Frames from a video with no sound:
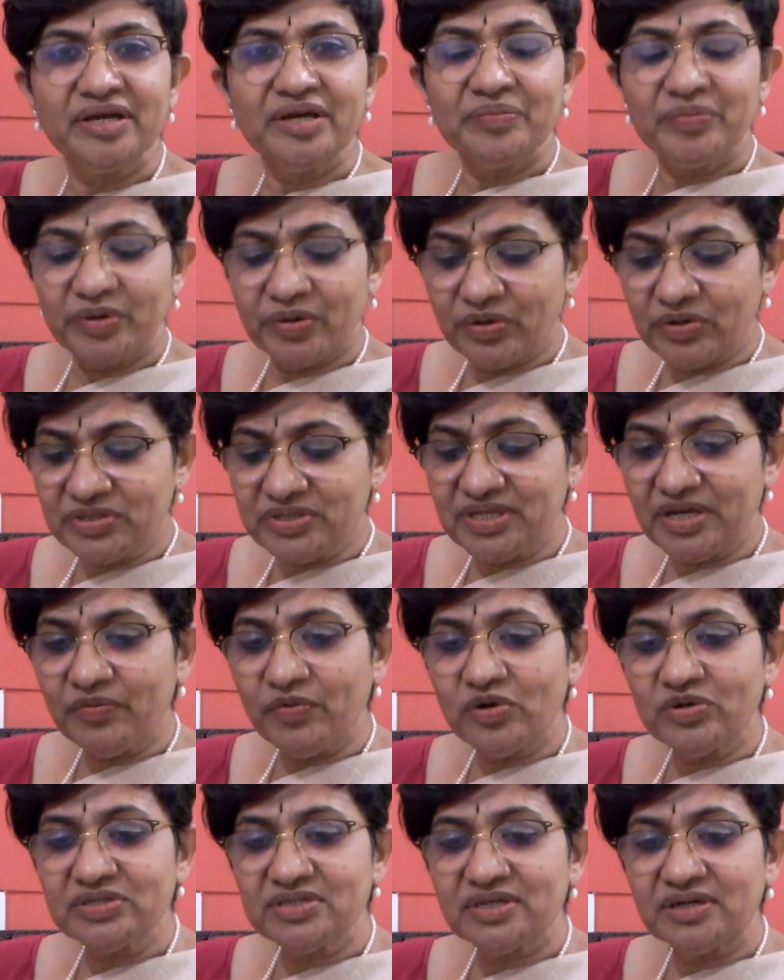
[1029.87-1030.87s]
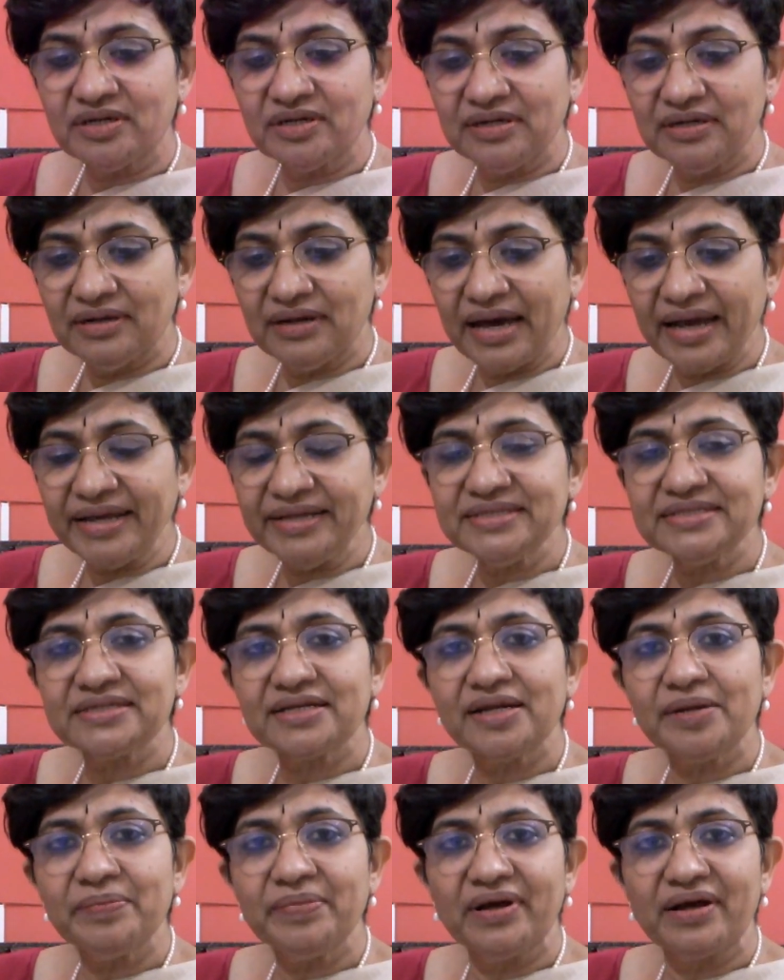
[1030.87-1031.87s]
Because there was a Lions
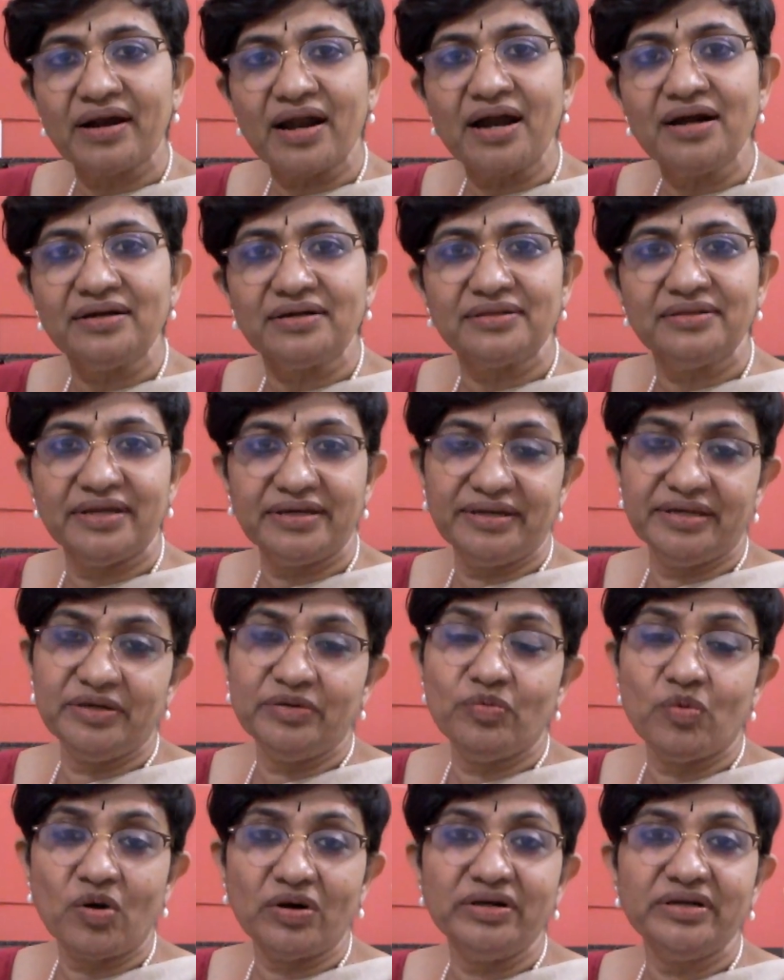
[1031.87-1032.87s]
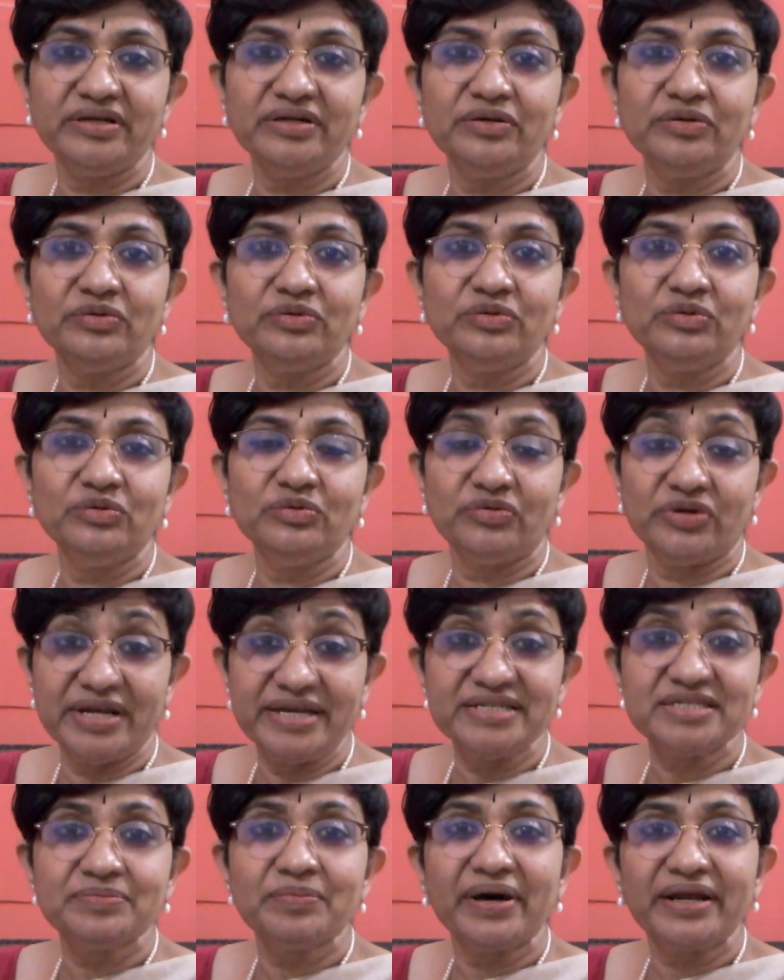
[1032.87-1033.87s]
Club grant that he wanted to
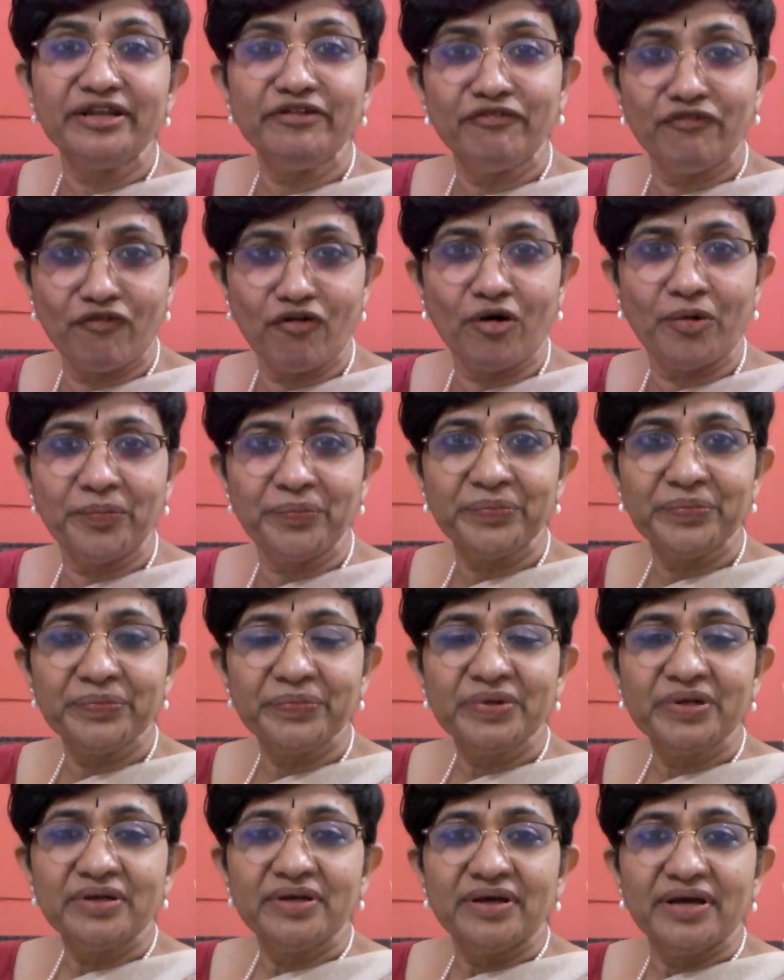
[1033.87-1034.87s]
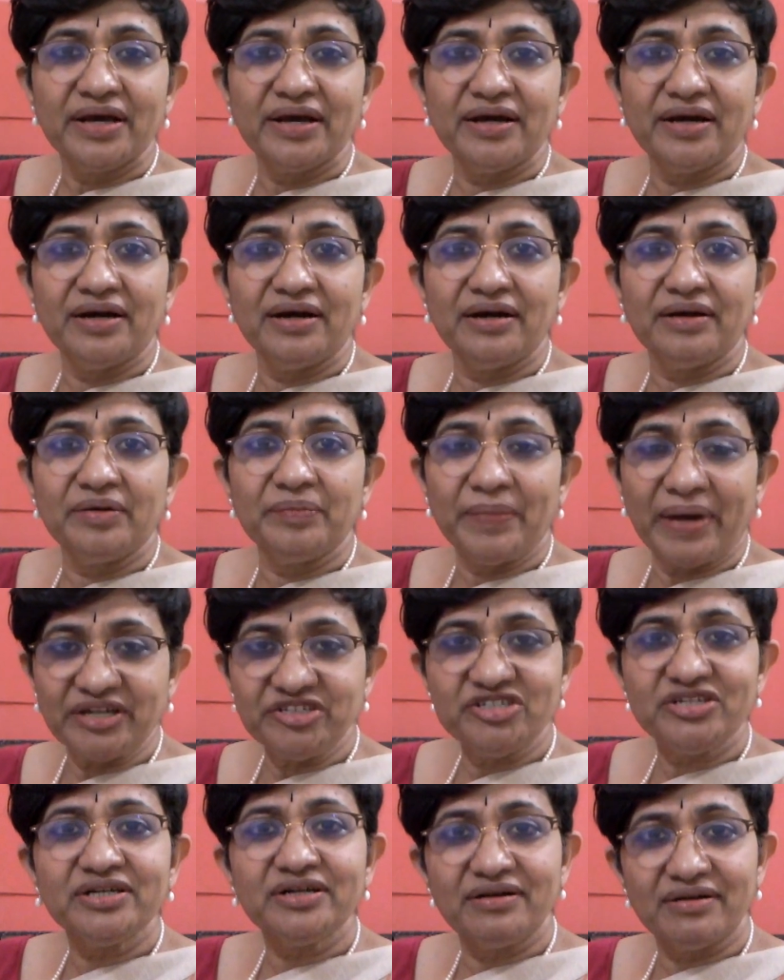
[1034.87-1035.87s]
raise money for,
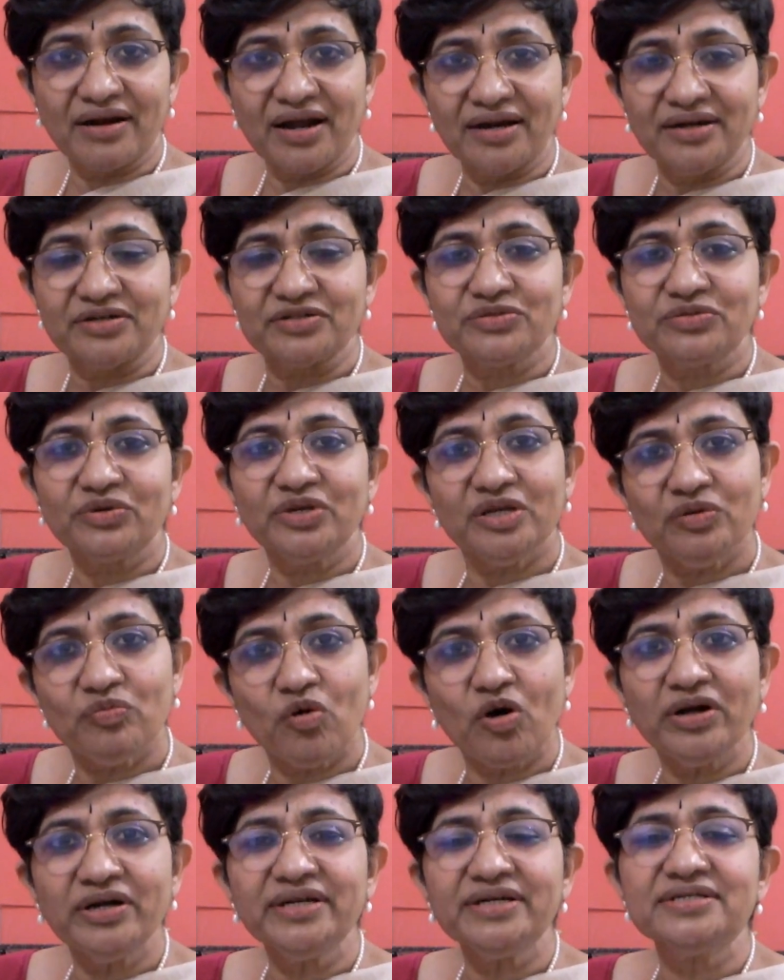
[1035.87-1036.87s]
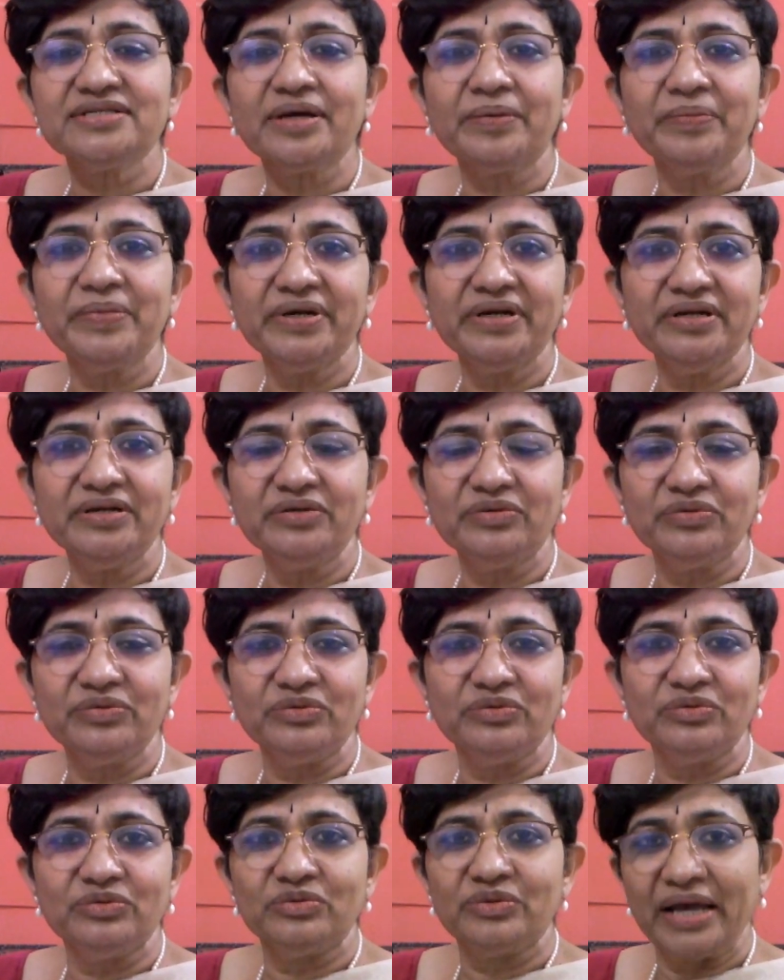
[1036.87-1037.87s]
matching grant. So he wanted somebody
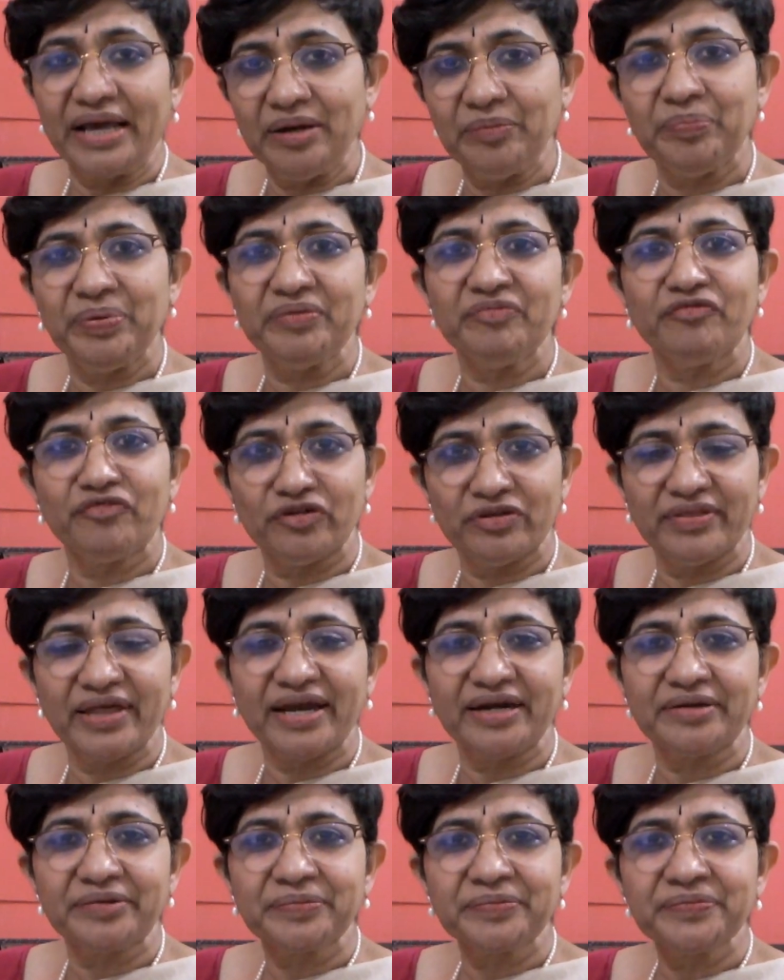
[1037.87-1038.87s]
to help him for that.